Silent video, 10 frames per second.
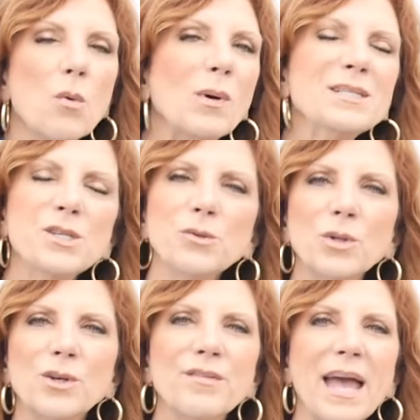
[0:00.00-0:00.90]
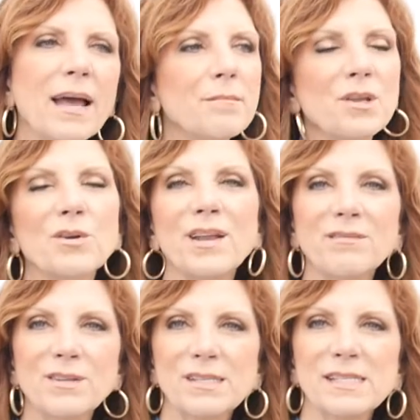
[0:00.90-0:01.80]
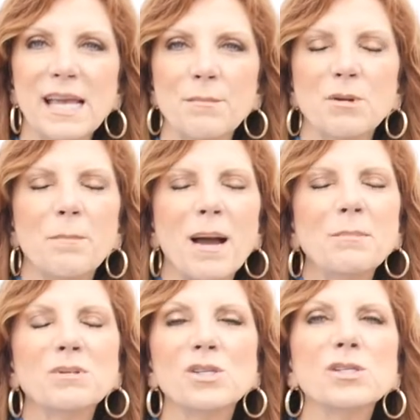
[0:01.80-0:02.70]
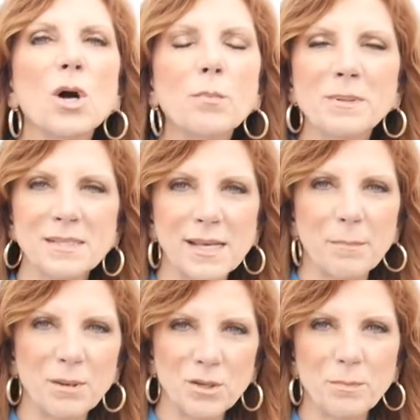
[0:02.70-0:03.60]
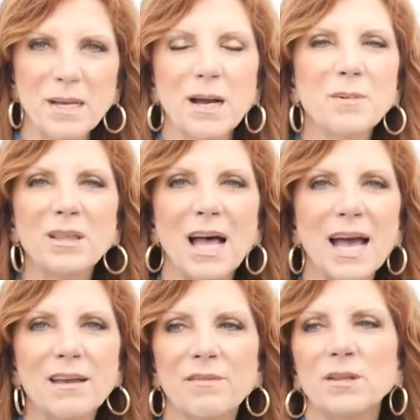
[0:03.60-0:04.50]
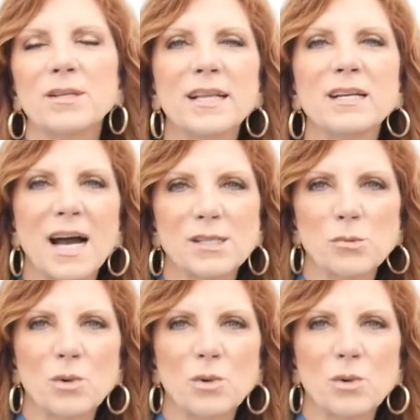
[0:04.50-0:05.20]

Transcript: Once you learn that, you're never the same. Your Bible just opens up and you become alive in God's